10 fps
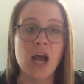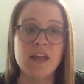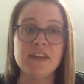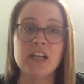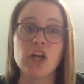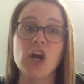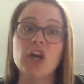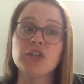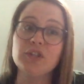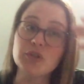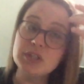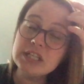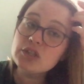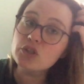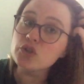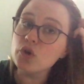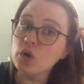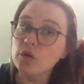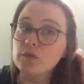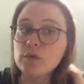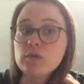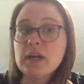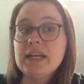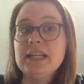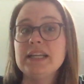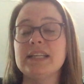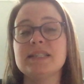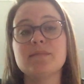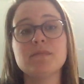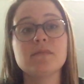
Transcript: I think your teacher's goal for writing is